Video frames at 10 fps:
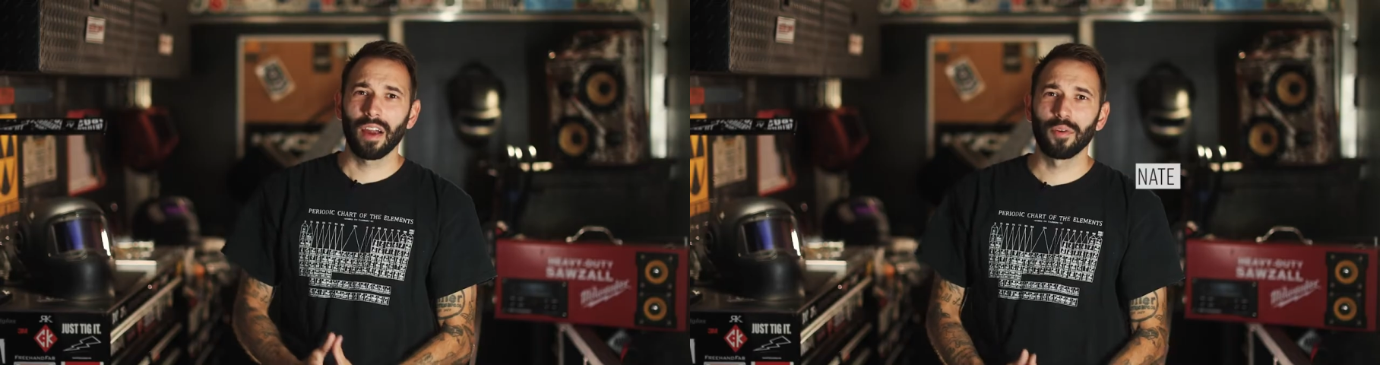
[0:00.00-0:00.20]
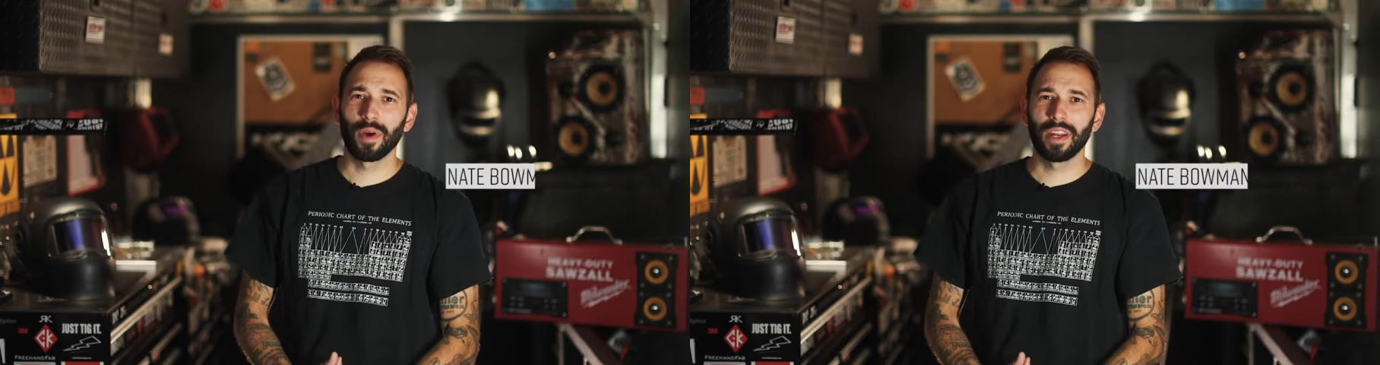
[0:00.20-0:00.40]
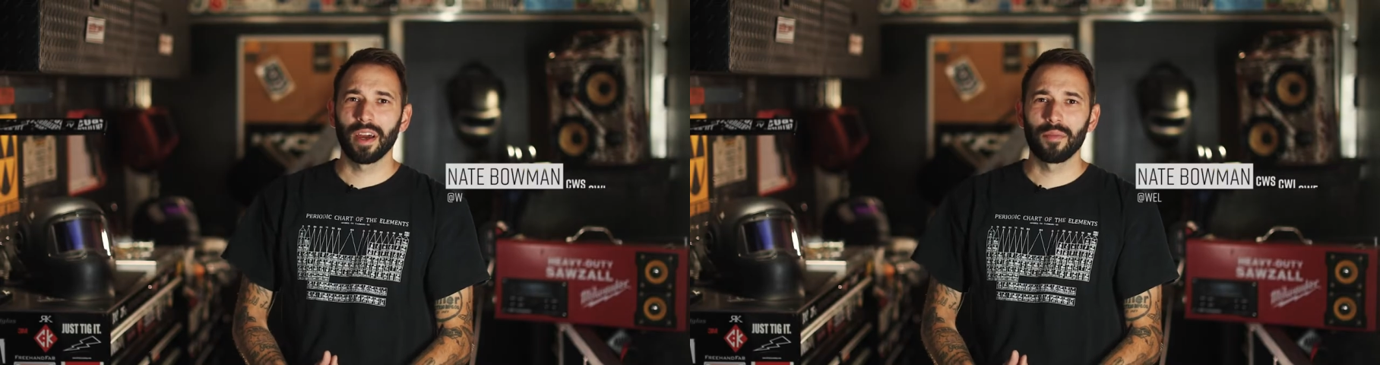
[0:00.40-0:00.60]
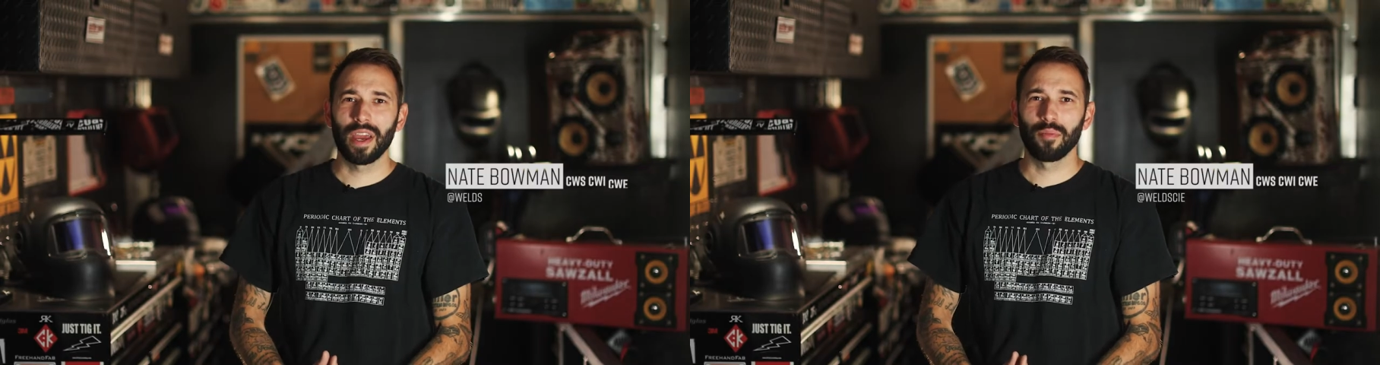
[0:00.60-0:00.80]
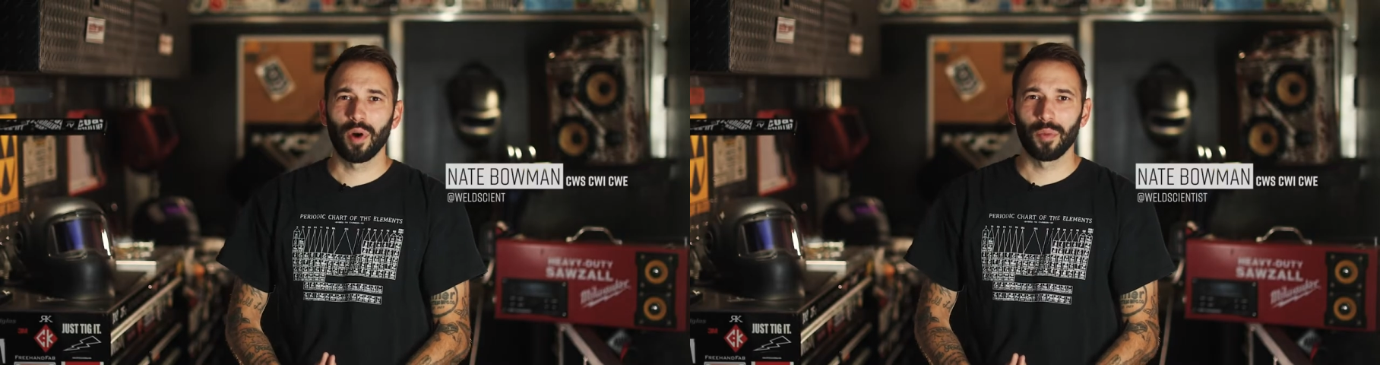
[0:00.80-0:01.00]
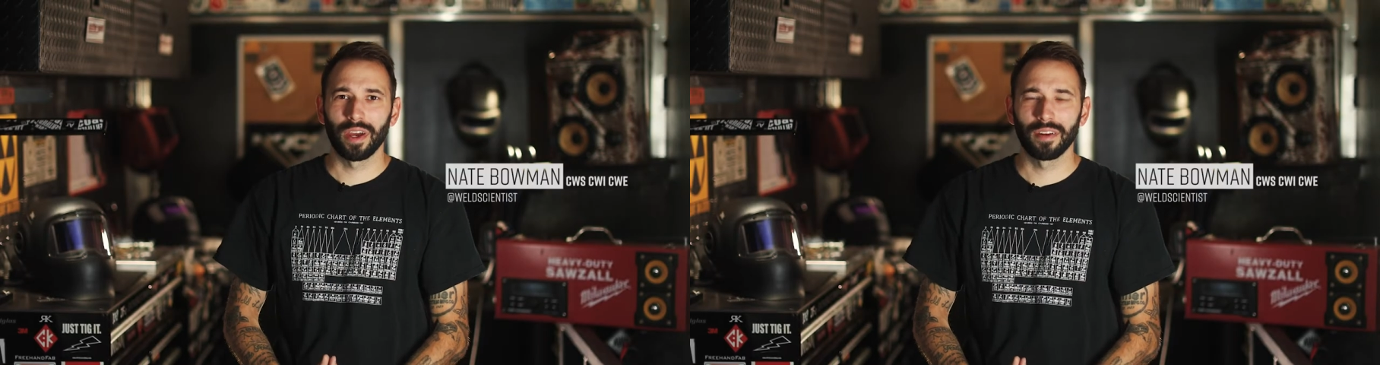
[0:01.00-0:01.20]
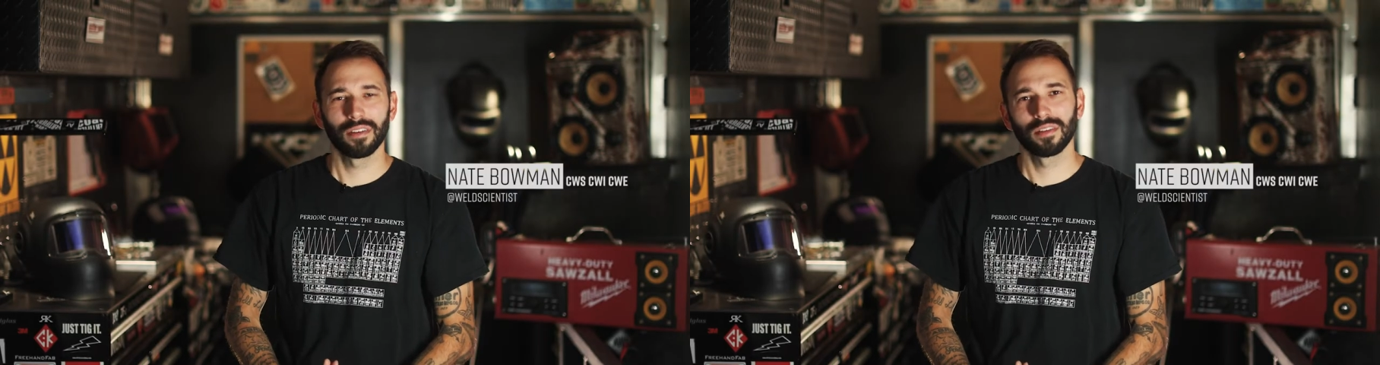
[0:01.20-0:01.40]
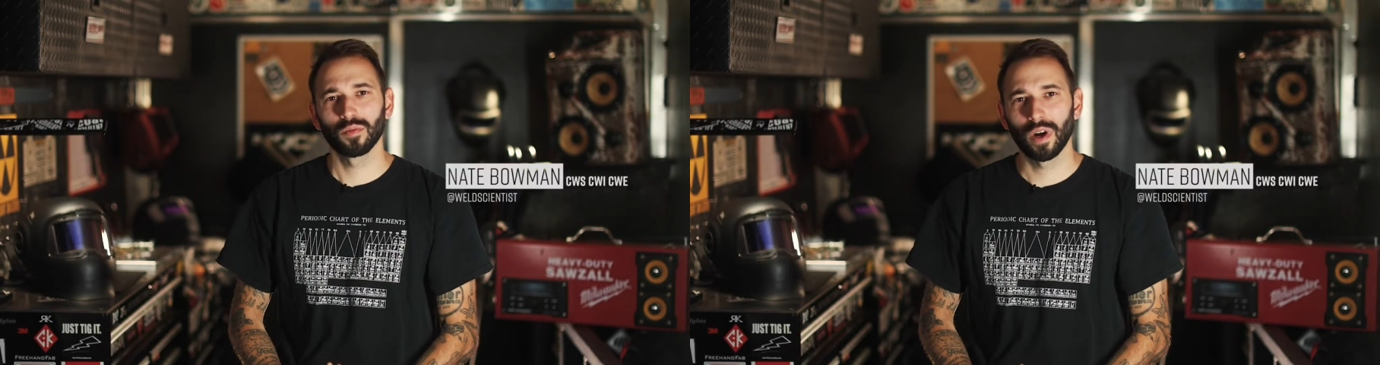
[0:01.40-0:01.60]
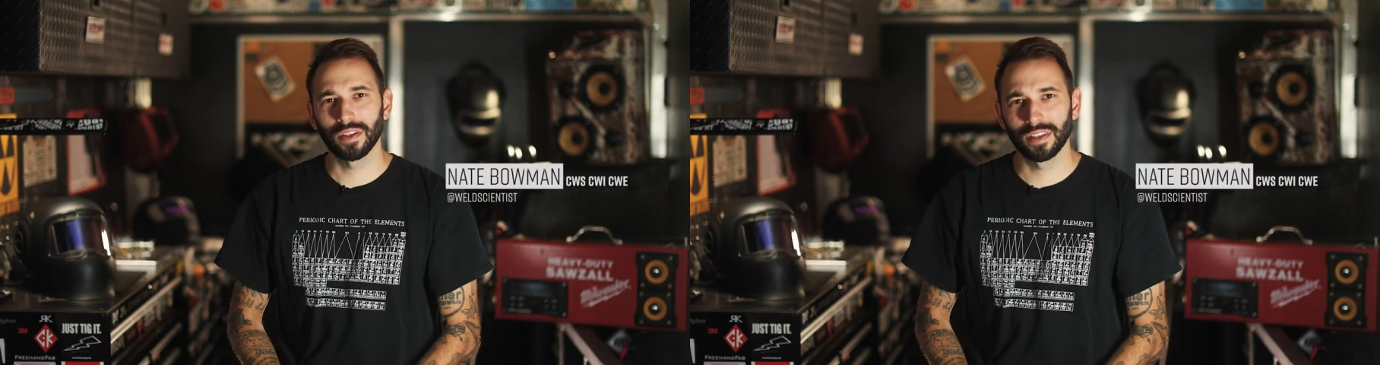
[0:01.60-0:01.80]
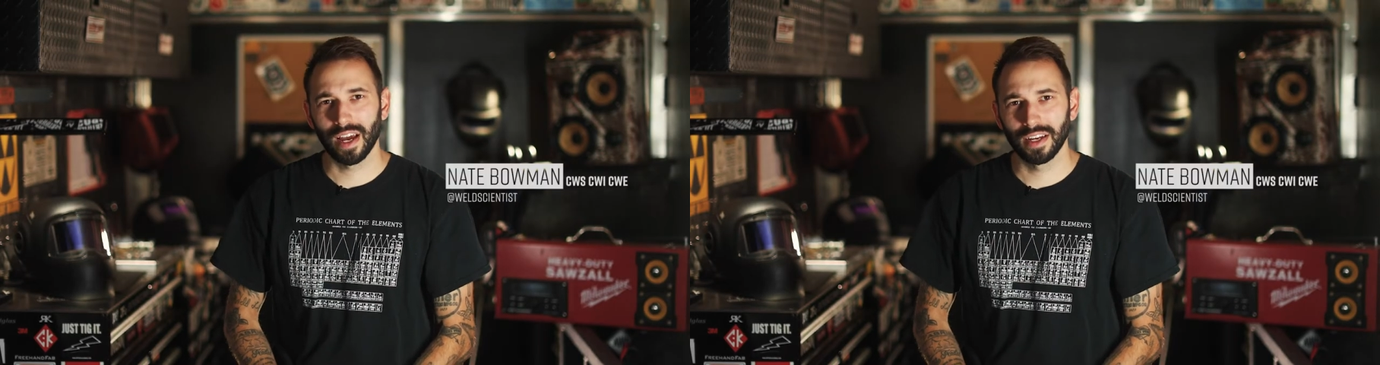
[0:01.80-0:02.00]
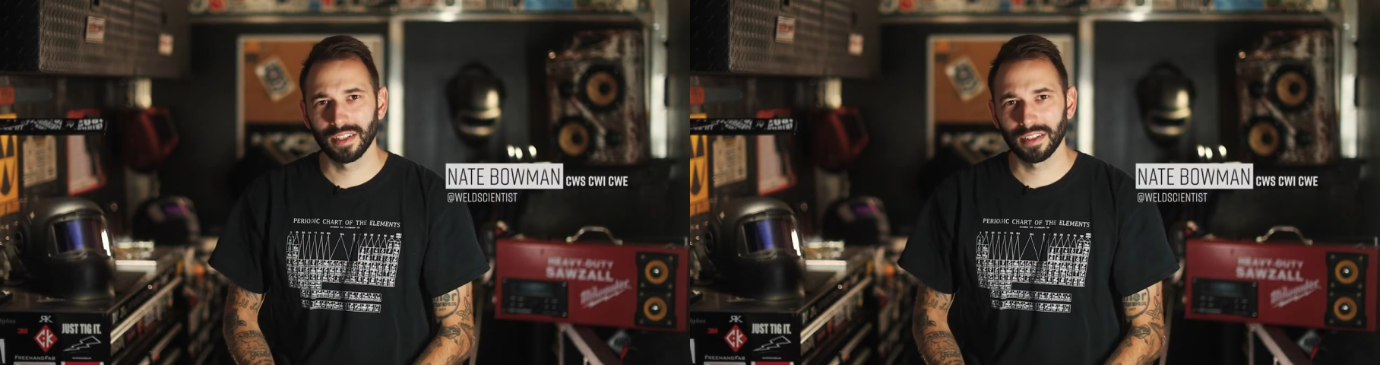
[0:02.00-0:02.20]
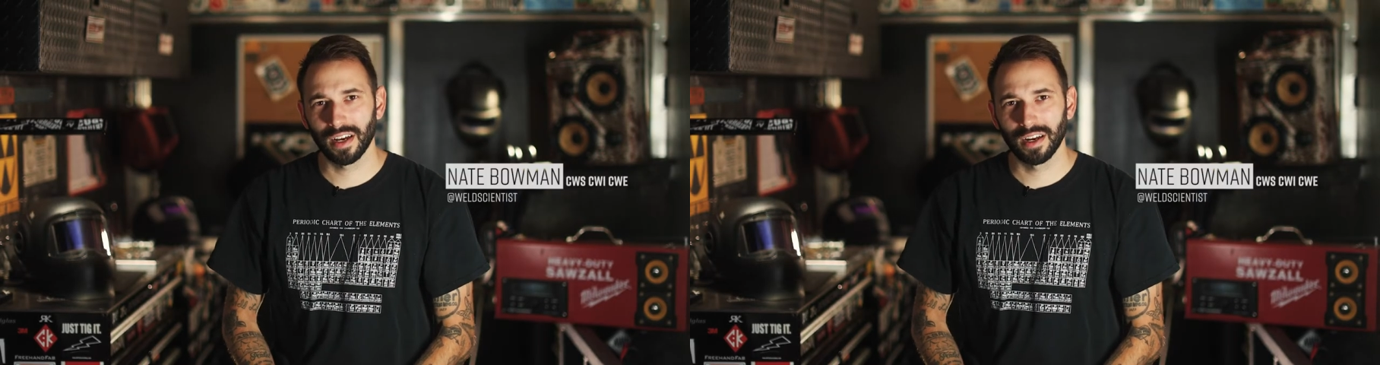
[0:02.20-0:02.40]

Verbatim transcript: Hi, everybody, I'm Nate Bowman, weld scientist